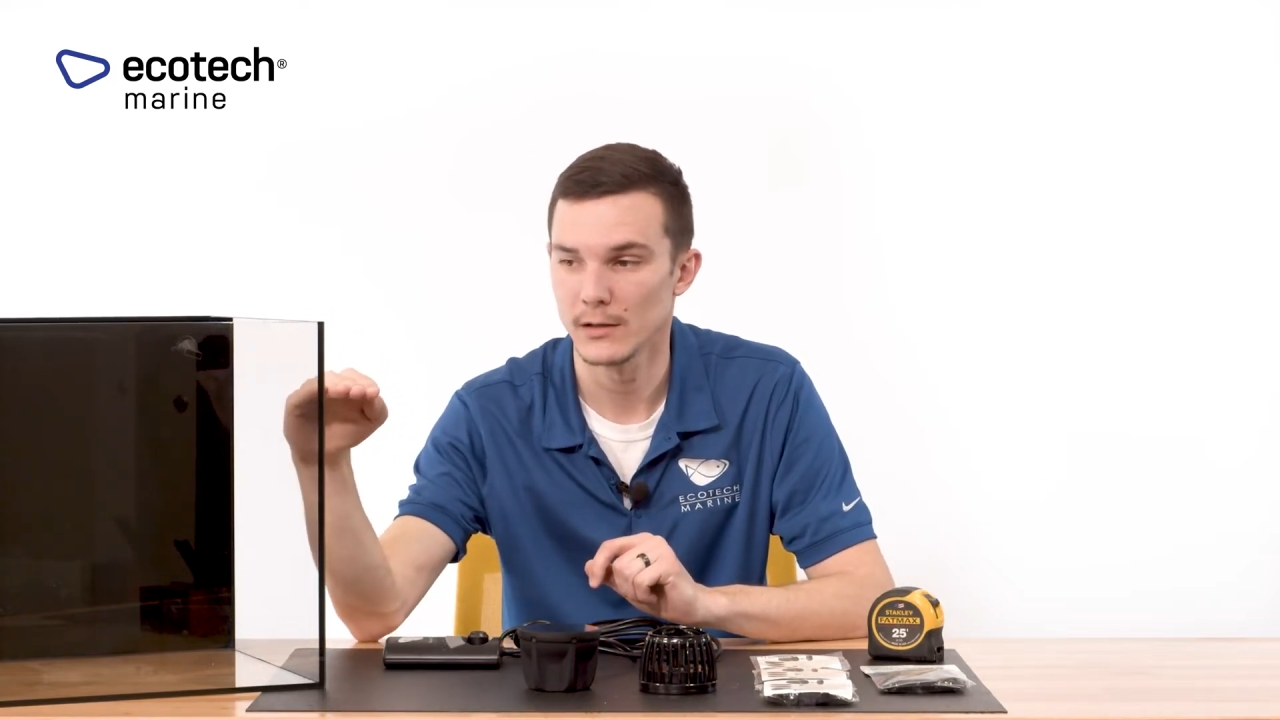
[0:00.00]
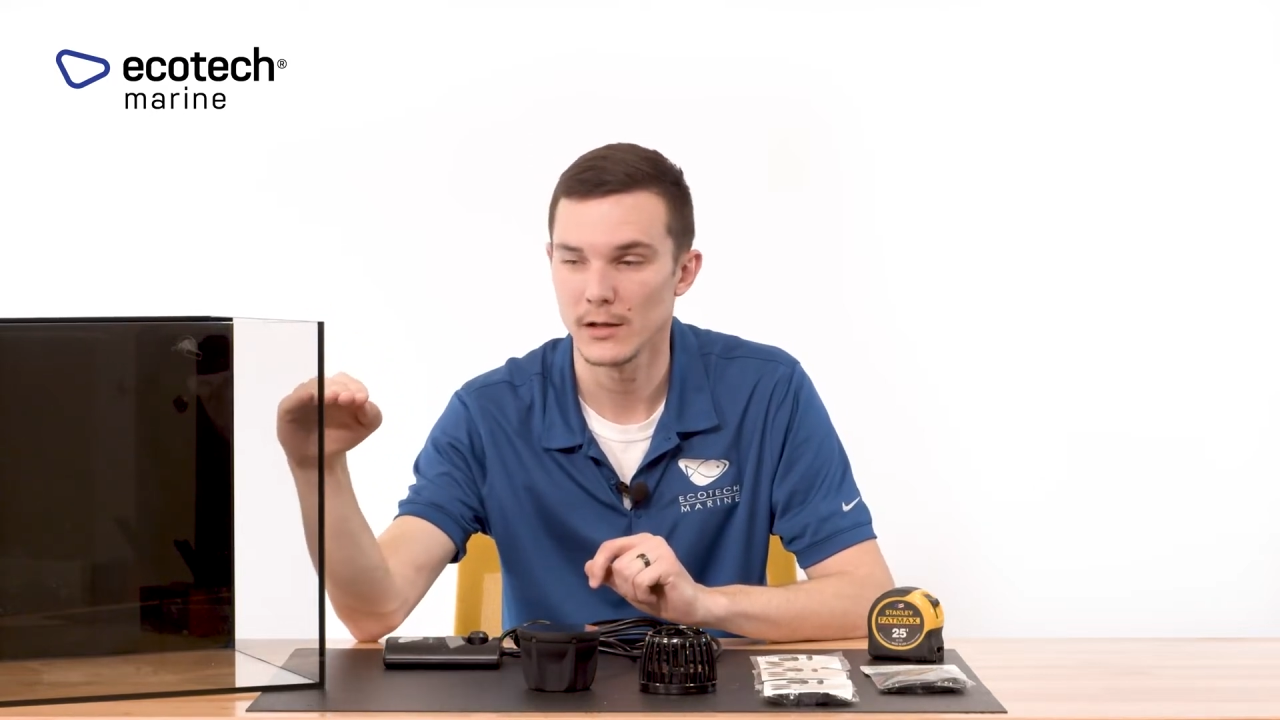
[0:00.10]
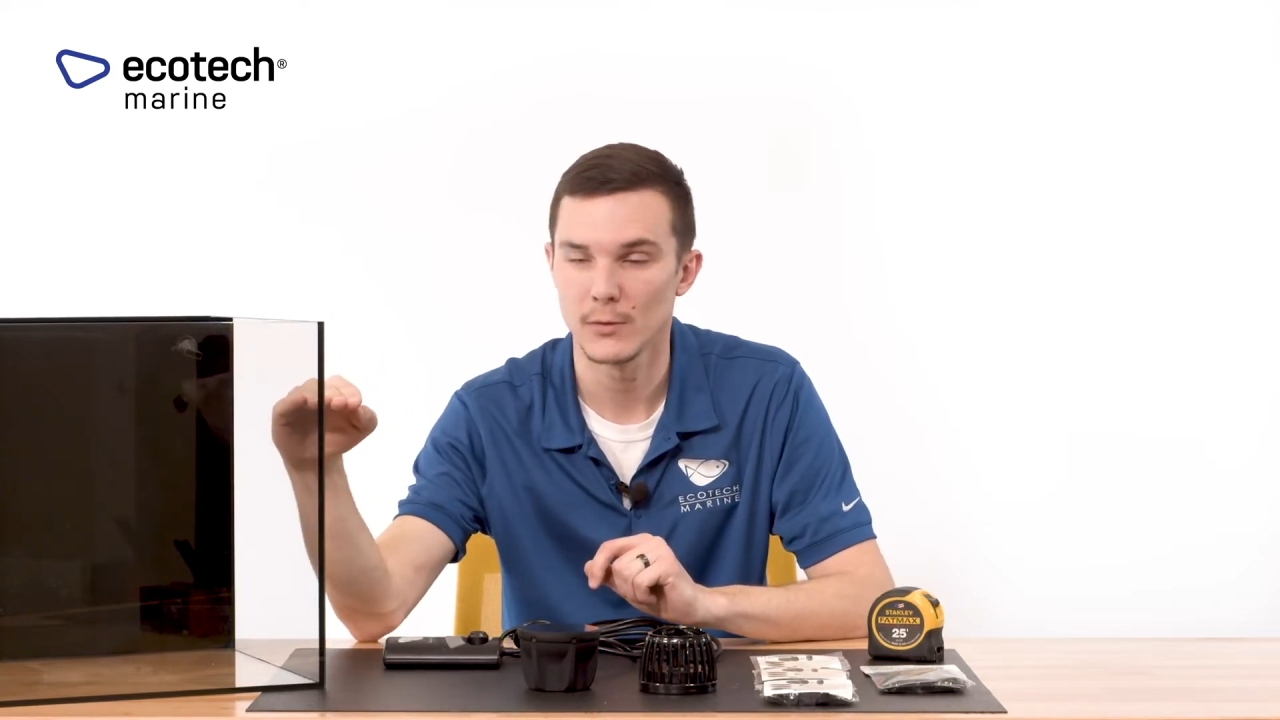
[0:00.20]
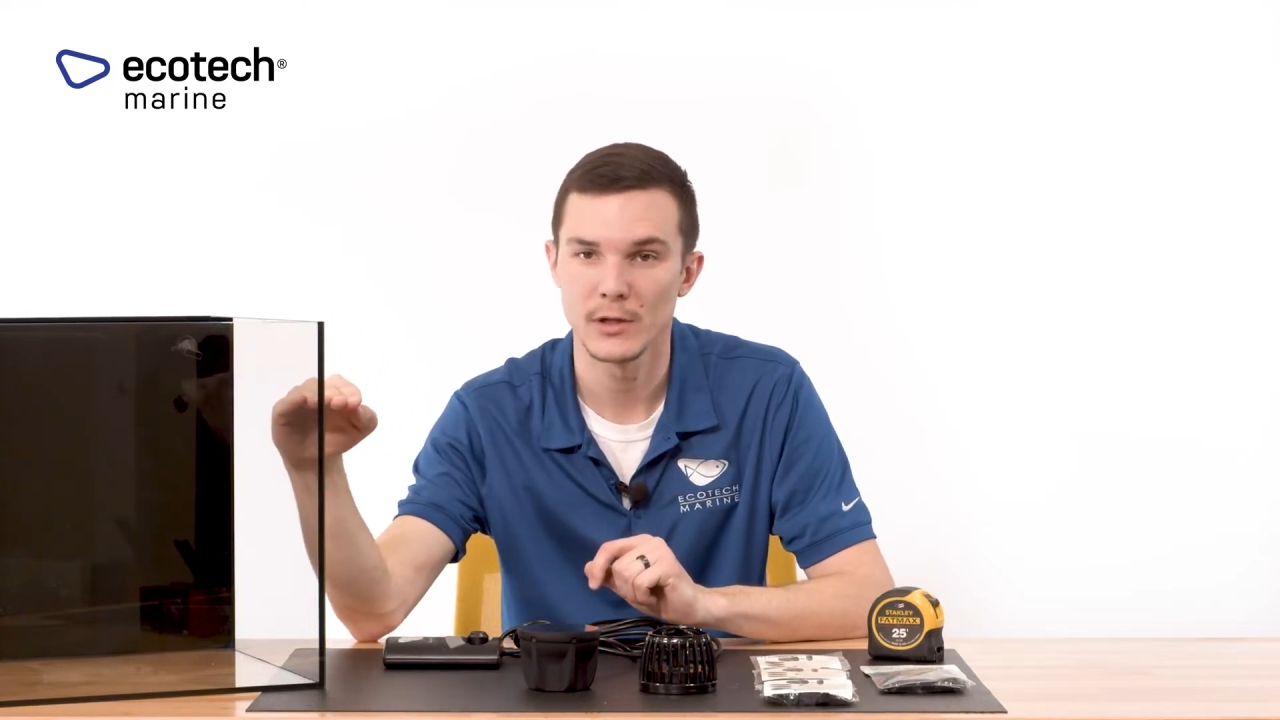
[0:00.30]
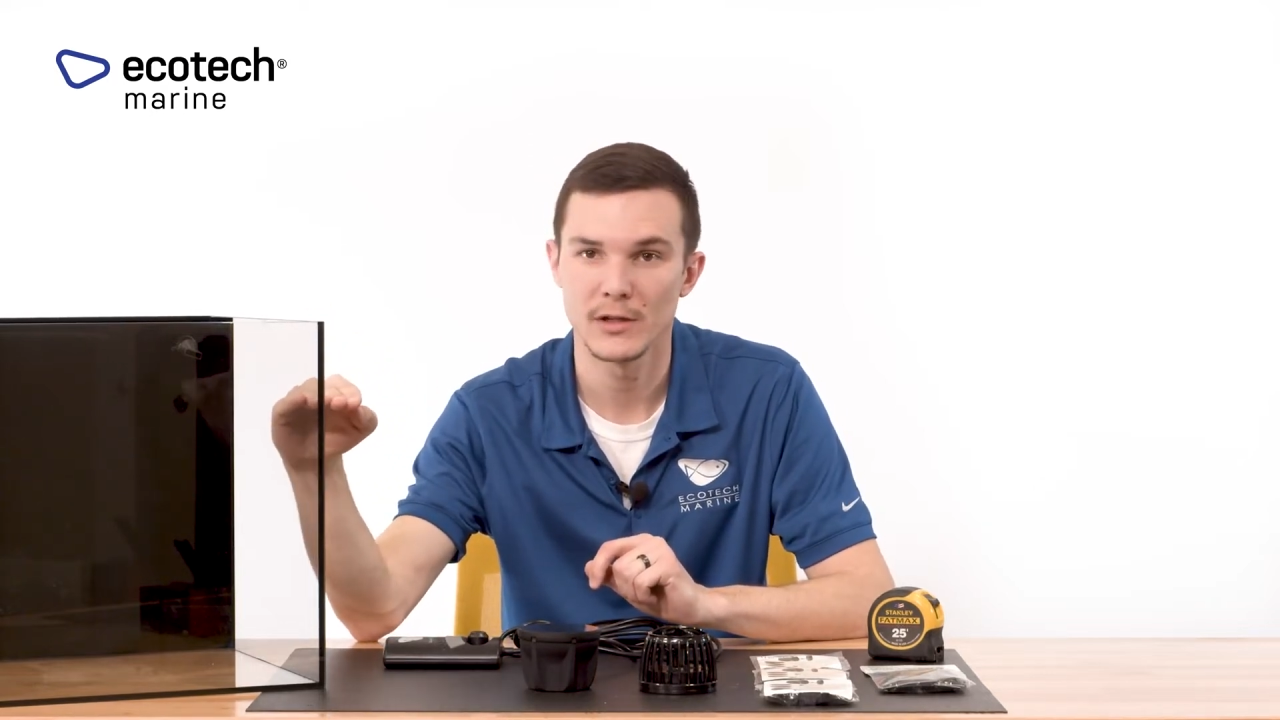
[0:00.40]

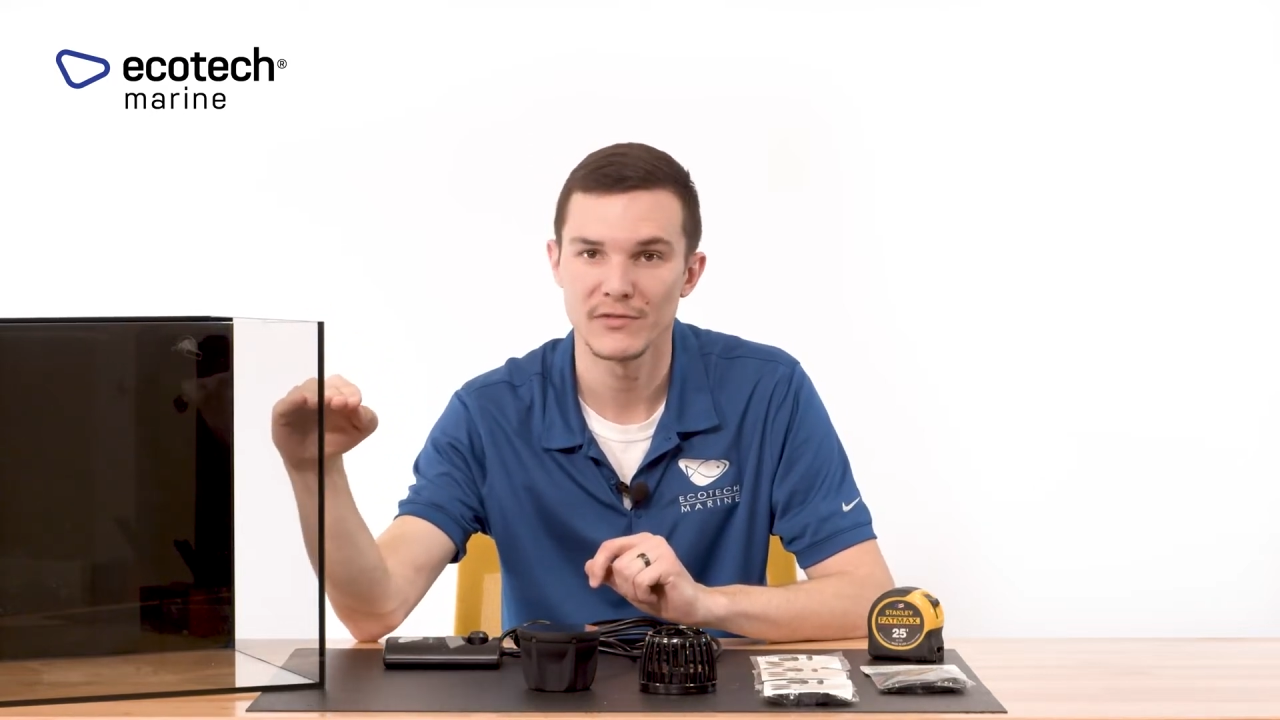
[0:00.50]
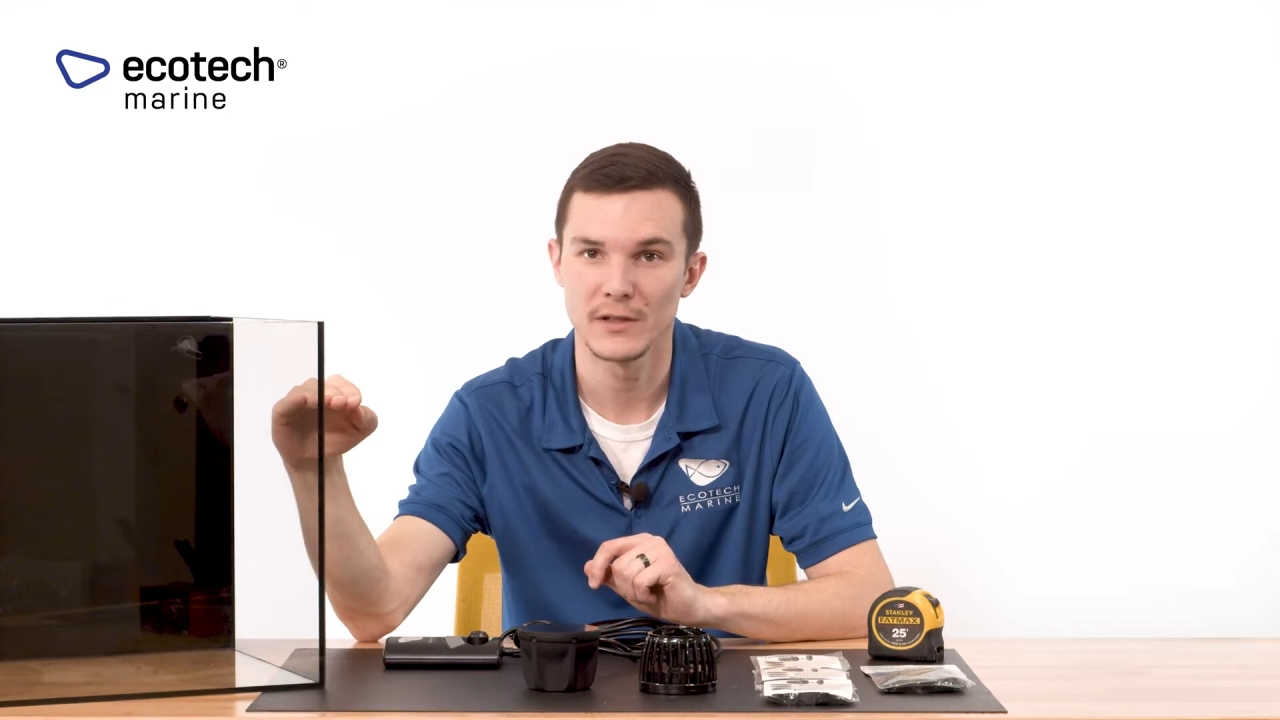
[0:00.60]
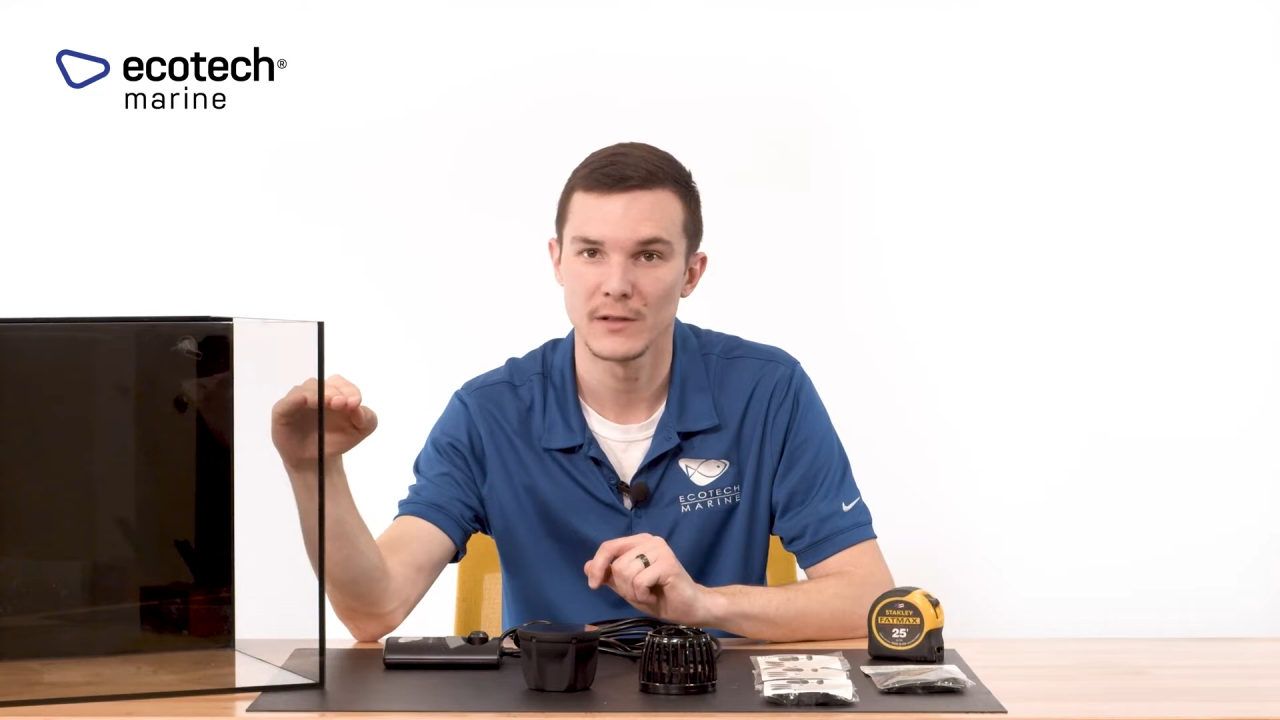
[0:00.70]
low enough